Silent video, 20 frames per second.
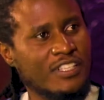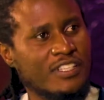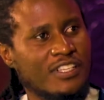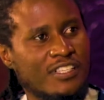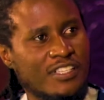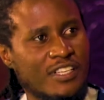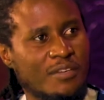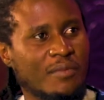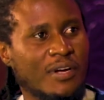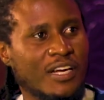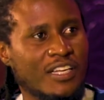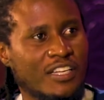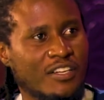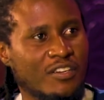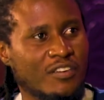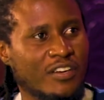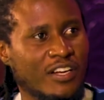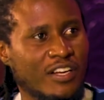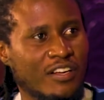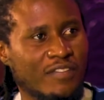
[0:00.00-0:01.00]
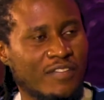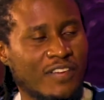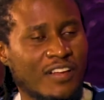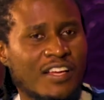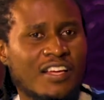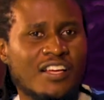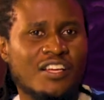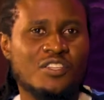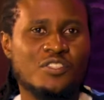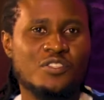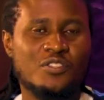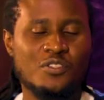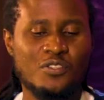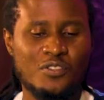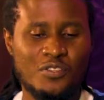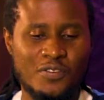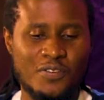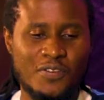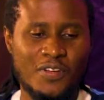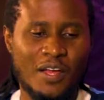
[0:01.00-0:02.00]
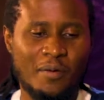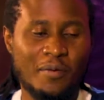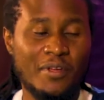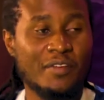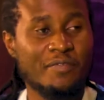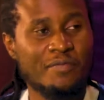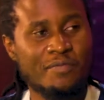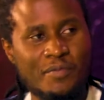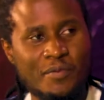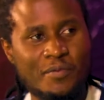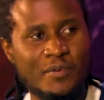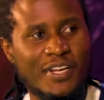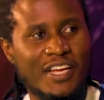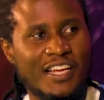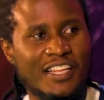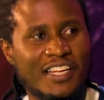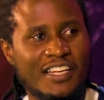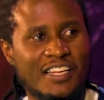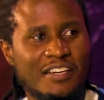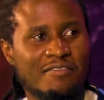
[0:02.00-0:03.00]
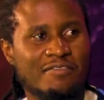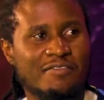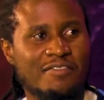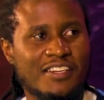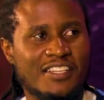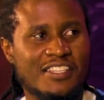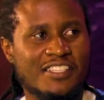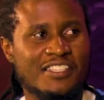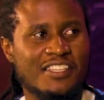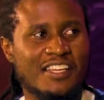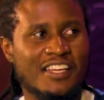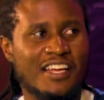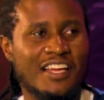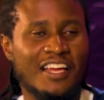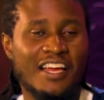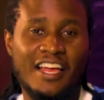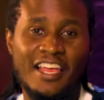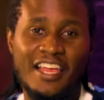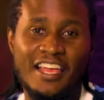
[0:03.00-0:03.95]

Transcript: in the same category. So I mean, if people like that have fans, I